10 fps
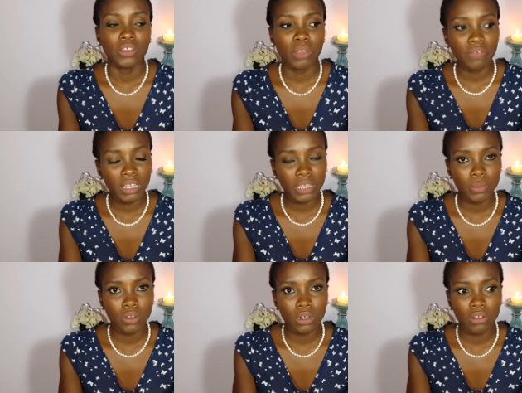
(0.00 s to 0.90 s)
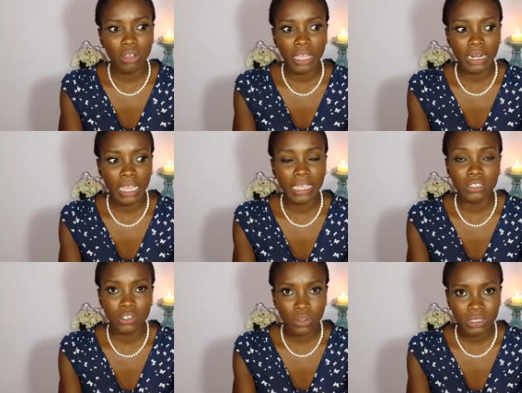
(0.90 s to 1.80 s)
know, I felt like we got along. And I
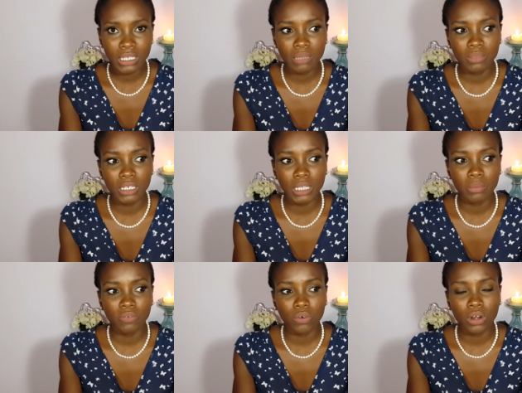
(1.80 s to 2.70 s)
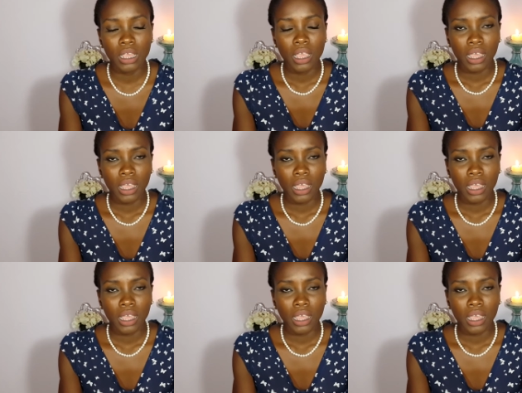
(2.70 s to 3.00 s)
had talked to him the day before.